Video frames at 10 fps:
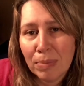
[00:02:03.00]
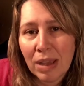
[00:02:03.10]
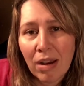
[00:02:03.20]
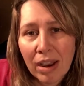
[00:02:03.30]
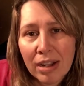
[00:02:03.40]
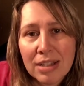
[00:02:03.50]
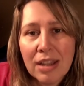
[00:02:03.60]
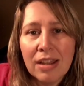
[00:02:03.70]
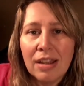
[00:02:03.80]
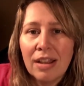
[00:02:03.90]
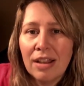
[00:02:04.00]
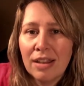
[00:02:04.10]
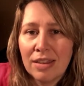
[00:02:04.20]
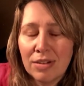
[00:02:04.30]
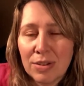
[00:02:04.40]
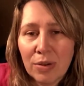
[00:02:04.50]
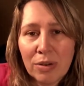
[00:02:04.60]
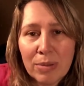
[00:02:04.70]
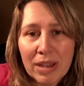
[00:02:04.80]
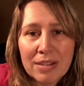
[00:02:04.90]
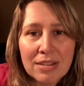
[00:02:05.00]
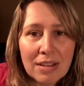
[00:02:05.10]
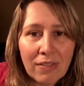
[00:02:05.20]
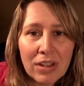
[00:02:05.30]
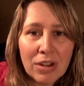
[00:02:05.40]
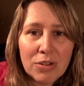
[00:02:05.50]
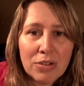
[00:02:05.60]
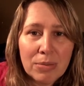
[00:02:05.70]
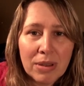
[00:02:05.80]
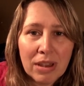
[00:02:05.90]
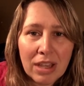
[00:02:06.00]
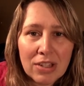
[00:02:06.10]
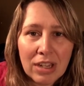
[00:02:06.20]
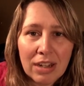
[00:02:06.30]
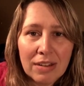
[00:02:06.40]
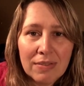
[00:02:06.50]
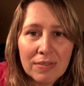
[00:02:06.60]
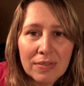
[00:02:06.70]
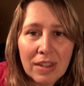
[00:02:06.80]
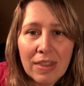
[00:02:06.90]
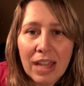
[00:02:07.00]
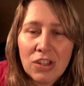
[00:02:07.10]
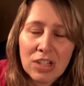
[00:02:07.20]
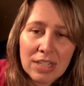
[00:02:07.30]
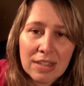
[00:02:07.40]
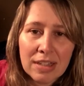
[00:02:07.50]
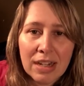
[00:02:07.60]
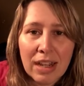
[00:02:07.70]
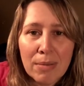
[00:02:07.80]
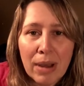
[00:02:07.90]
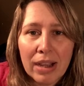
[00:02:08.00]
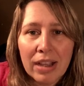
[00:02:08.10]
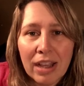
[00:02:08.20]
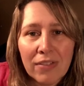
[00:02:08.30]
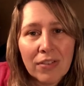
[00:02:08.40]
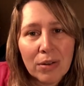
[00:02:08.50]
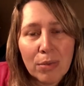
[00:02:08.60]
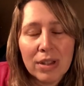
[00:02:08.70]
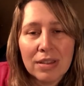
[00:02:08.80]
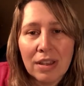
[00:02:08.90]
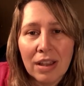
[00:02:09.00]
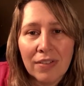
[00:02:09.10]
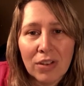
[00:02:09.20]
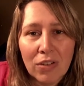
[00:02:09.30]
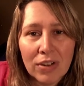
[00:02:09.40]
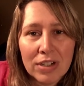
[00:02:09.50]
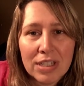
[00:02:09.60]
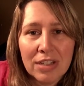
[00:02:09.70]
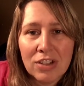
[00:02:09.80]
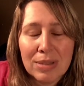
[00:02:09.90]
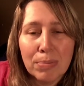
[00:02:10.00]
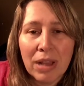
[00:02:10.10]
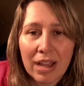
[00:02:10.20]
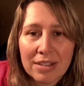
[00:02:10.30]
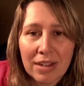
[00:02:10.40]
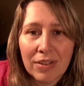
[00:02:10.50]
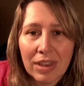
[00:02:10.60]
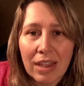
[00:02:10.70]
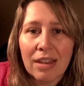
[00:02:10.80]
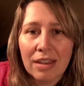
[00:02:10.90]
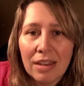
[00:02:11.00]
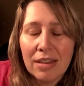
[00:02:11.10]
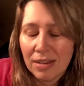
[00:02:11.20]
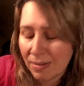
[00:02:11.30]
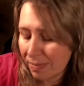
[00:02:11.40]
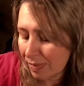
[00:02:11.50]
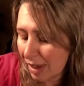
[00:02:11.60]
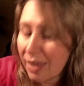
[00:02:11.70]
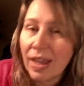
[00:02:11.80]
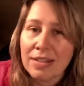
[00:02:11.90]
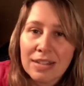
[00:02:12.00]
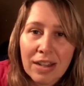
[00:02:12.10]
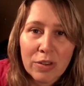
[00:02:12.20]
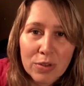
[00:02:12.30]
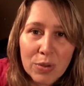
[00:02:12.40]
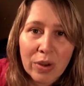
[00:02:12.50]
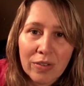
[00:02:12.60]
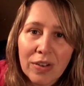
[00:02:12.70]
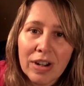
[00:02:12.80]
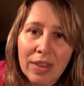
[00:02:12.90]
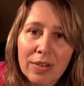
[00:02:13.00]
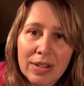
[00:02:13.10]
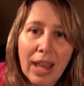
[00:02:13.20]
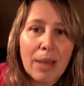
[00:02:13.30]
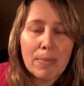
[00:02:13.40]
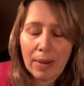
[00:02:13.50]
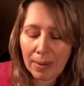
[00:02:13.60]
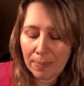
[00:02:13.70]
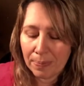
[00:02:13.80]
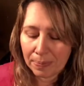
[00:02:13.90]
behind. There's going to be a 7-year tribulation, and then Jesus is going to come back again for the leftovers and just blast everything. And that's another story for another day. But